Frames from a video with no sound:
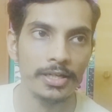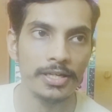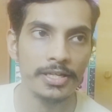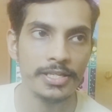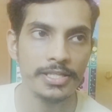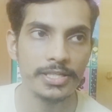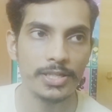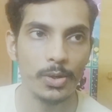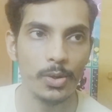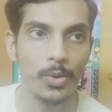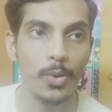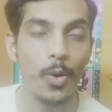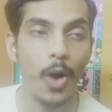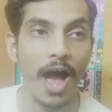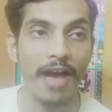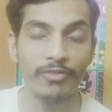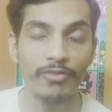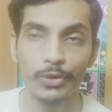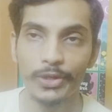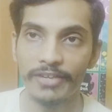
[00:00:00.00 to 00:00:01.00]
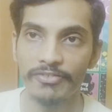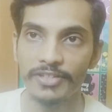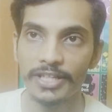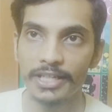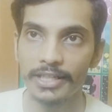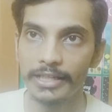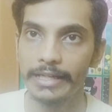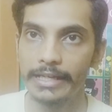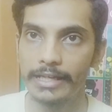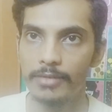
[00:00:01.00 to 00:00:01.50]
So I would
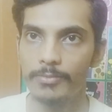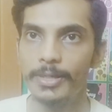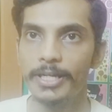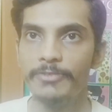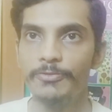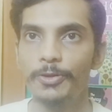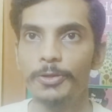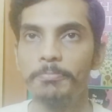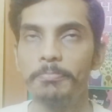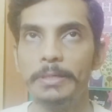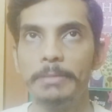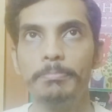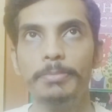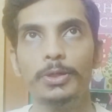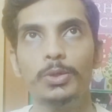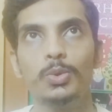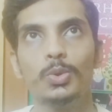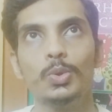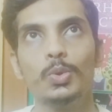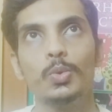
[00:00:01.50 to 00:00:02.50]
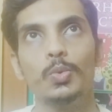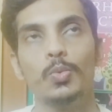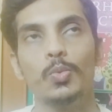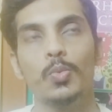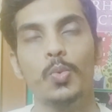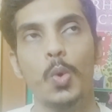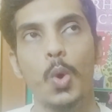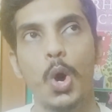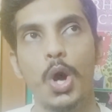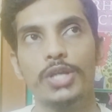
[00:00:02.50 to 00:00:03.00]
definitely recommend for people who
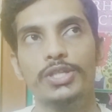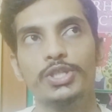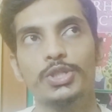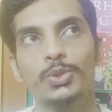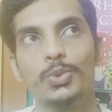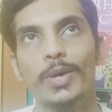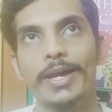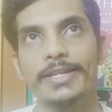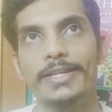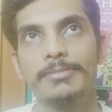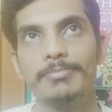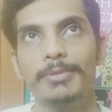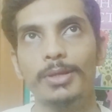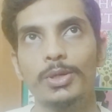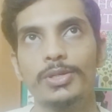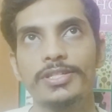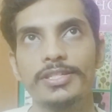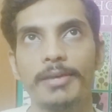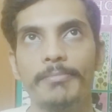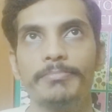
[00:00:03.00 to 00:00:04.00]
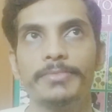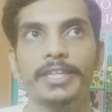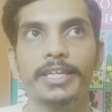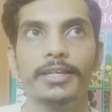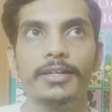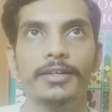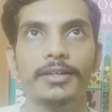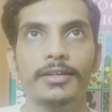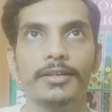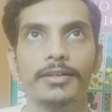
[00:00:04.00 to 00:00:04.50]
wants to explore
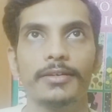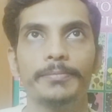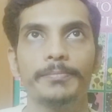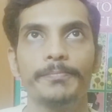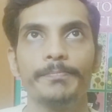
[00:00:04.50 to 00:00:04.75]
something,